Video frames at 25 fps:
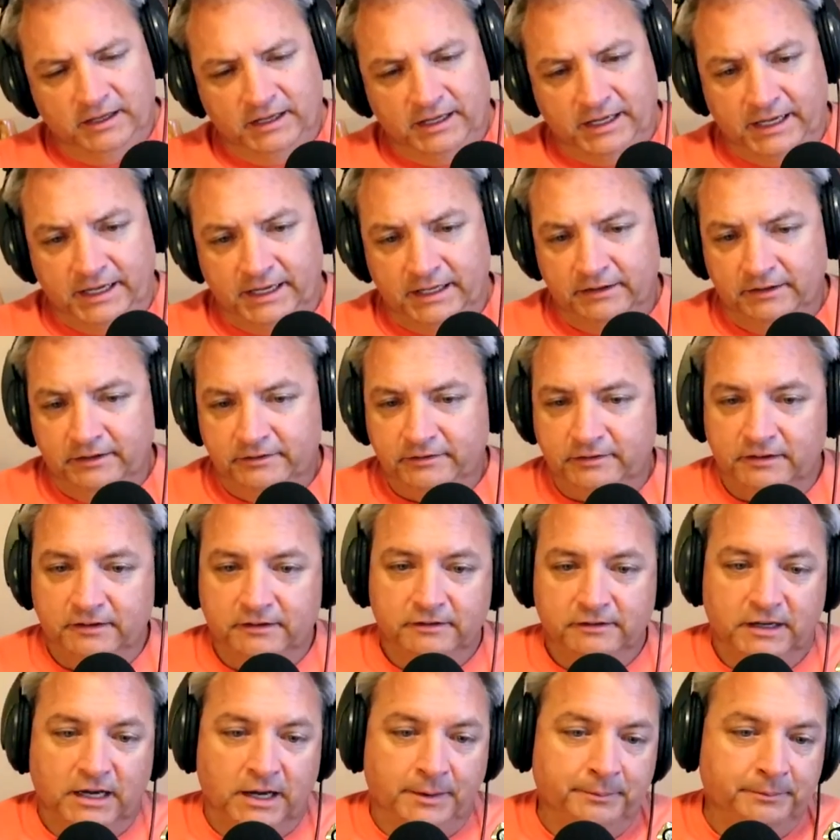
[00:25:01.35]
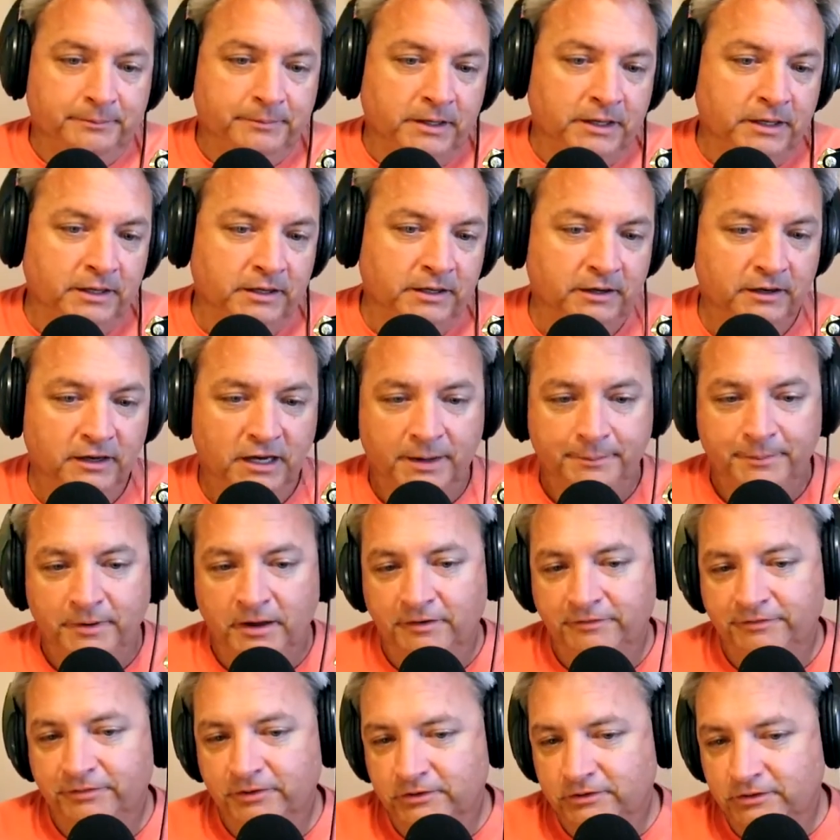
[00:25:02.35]
And listen, I'm
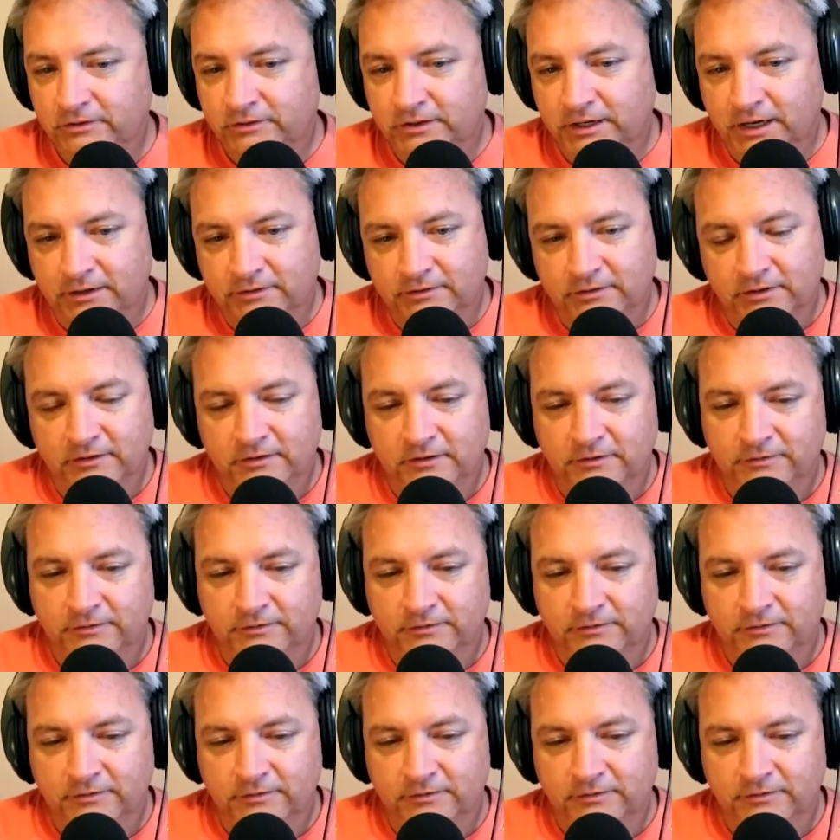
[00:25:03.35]
up for suggestions. If